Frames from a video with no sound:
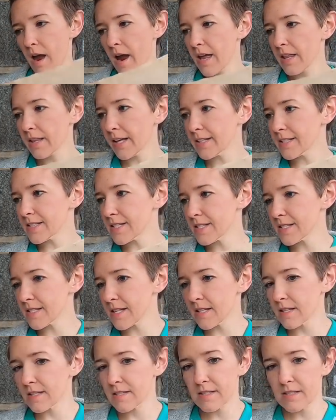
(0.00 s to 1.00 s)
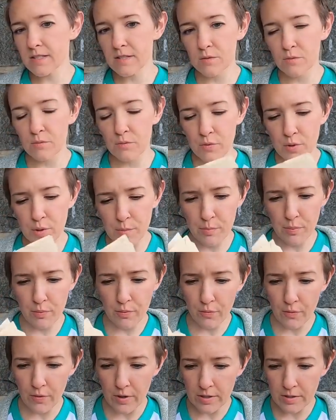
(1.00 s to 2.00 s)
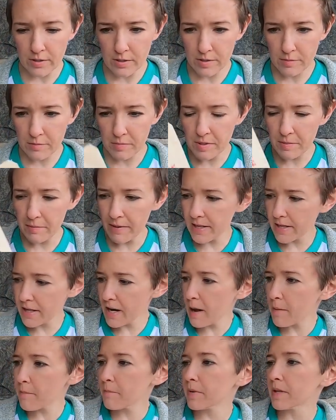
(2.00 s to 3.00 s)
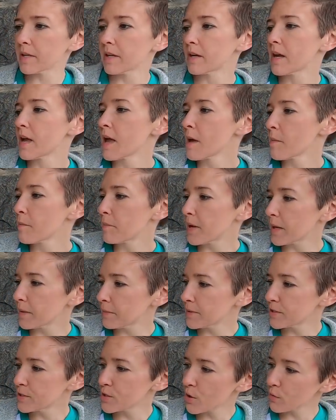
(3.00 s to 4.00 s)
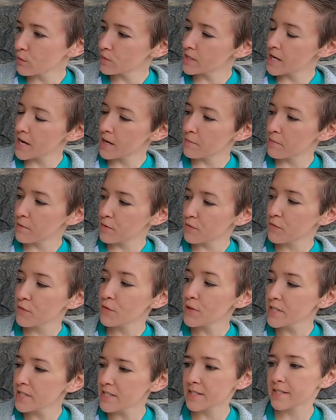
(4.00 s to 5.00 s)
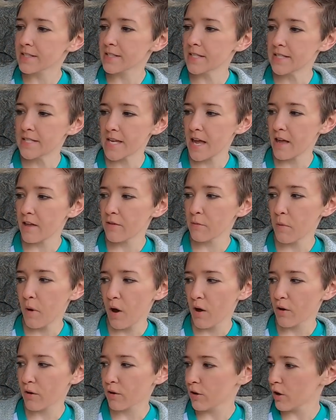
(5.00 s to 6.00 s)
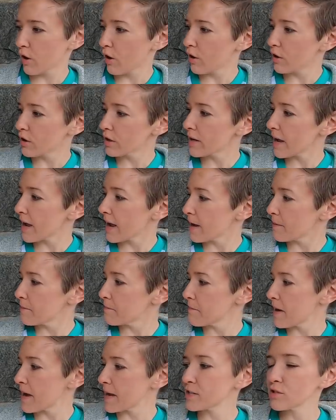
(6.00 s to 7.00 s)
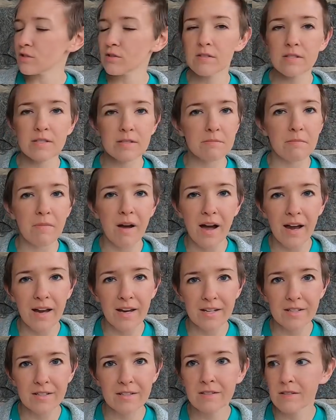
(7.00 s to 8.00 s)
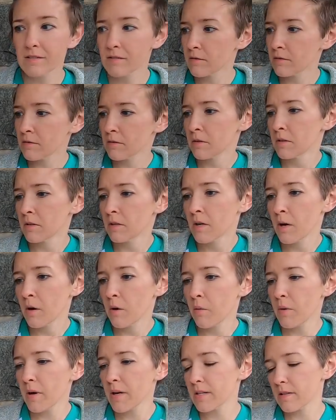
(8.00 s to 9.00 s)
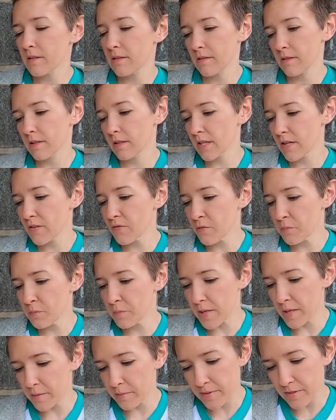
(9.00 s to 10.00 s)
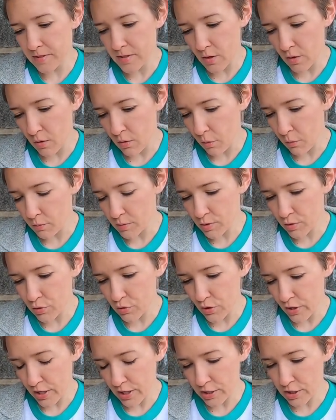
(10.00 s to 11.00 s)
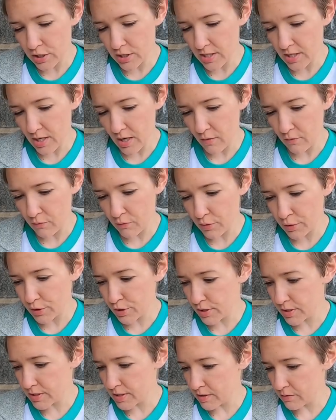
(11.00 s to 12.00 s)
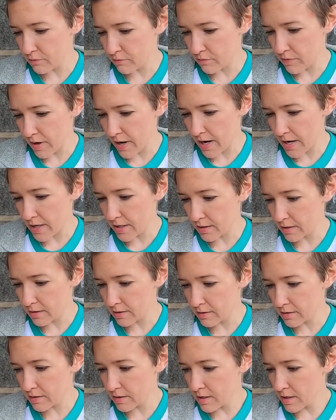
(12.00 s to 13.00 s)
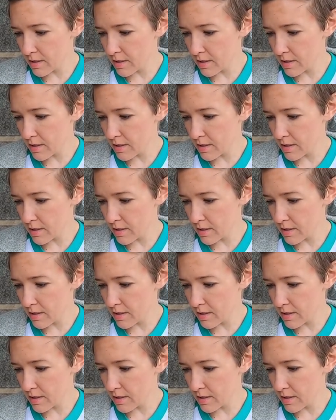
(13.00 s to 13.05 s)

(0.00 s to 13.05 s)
I like to say this is a reprint, but it might not be. Baby Doe Tabor freezes to death while on guard at Matchless Mine. Life of Baby Doe was tragedy of riches and rags.